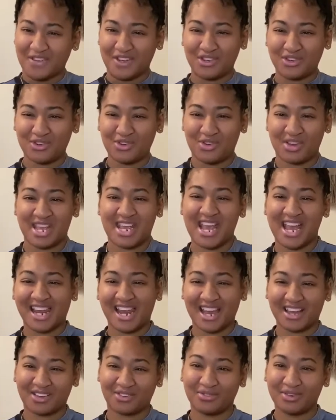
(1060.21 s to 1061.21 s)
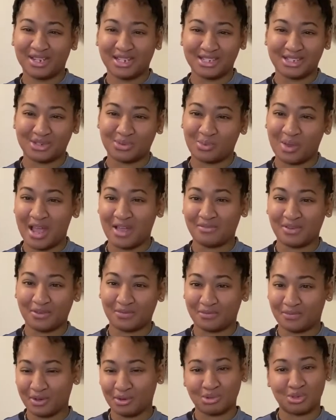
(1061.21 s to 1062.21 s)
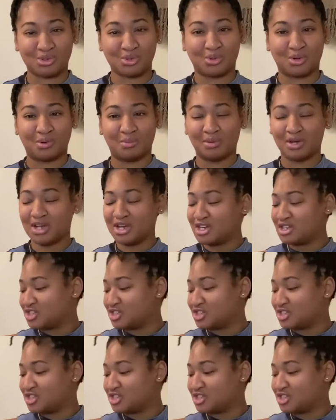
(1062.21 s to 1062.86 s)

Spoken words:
You know, he had like a really swavy feel to him.